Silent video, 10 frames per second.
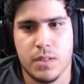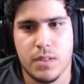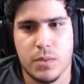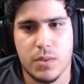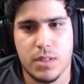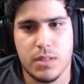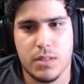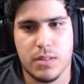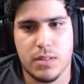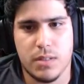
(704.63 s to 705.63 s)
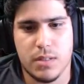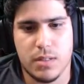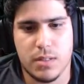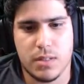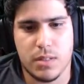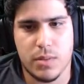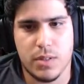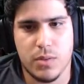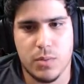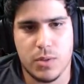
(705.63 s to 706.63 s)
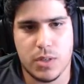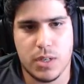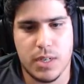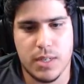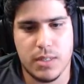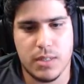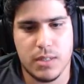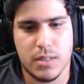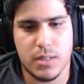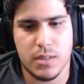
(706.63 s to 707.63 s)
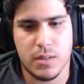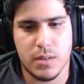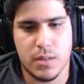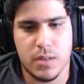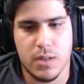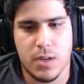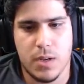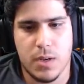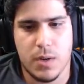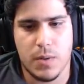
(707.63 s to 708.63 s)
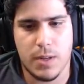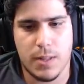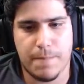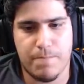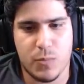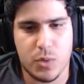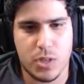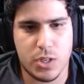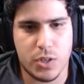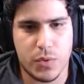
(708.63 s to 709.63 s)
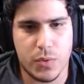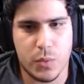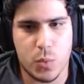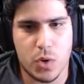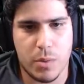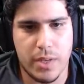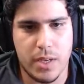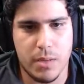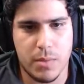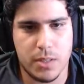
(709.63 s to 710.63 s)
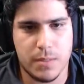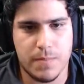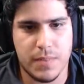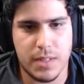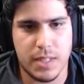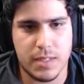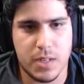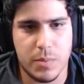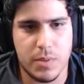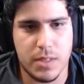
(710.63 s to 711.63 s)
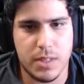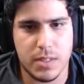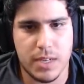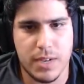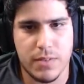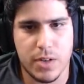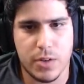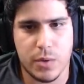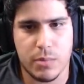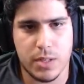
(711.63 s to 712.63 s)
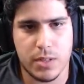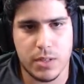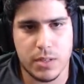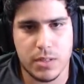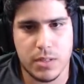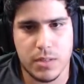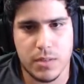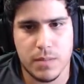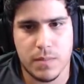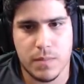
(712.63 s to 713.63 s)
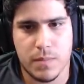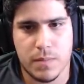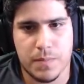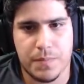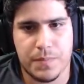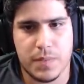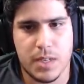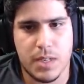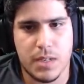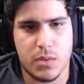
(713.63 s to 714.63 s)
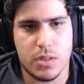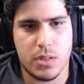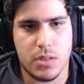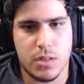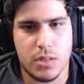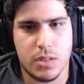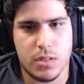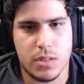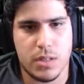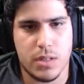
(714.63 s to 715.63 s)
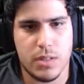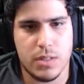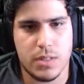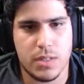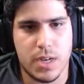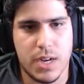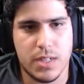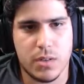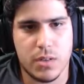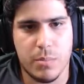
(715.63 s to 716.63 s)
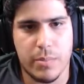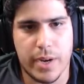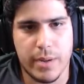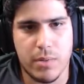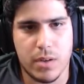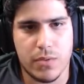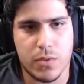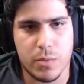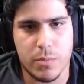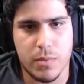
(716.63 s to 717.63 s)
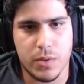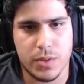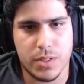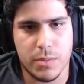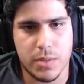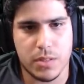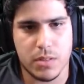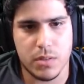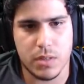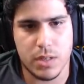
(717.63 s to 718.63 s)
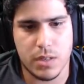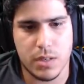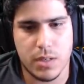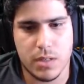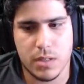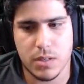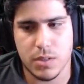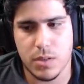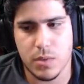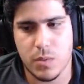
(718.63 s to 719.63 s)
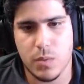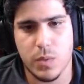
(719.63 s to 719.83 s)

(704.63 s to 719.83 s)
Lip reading: what? Maybe 2 more guys. Well, we're in a curve with a War Behemoth. Let's hope he doesn't have another Crippling Curse. And we're gonna kill his guys. We're gonna body block for our Summoning Stone here, because you know we